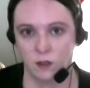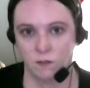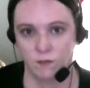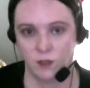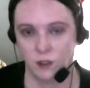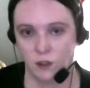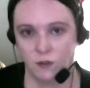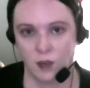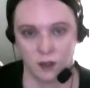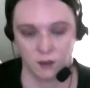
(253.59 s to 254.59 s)
you've
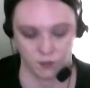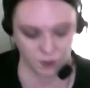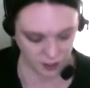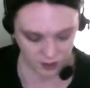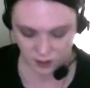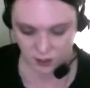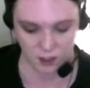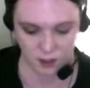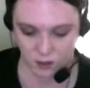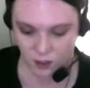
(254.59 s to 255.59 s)
got the phrasing
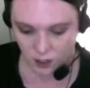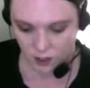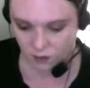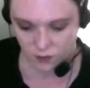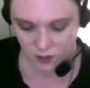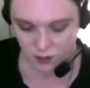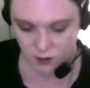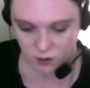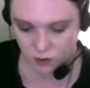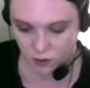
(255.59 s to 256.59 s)
down, you got the
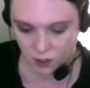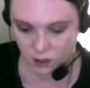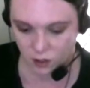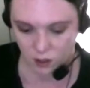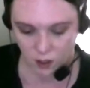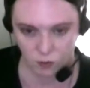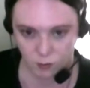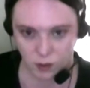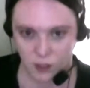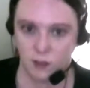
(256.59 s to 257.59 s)
feel, you got the note
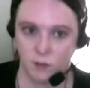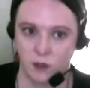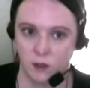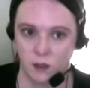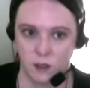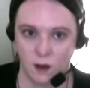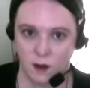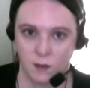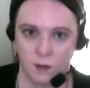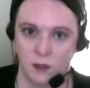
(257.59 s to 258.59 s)
placement, the
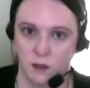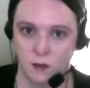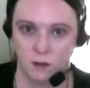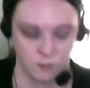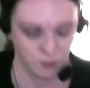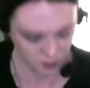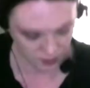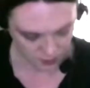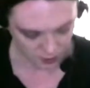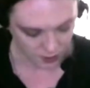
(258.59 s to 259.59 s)
timing,
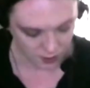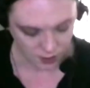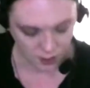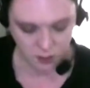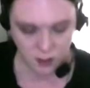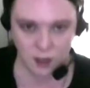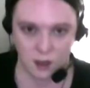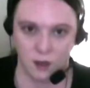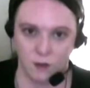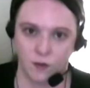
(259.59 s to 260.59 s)
and
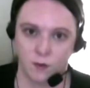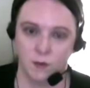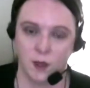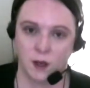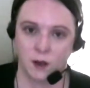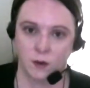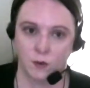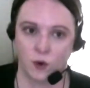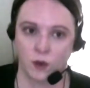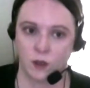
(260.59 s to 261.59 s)
then from there
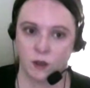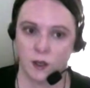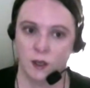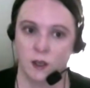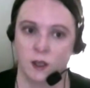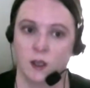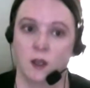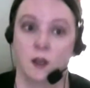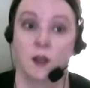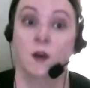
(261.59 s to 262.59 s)
work
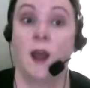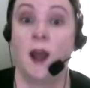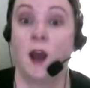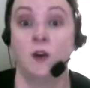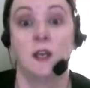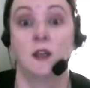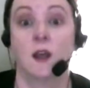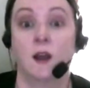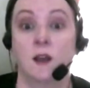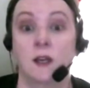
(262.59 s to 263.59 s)
on how can
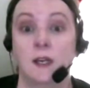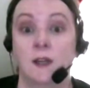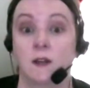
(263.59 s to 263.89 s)
I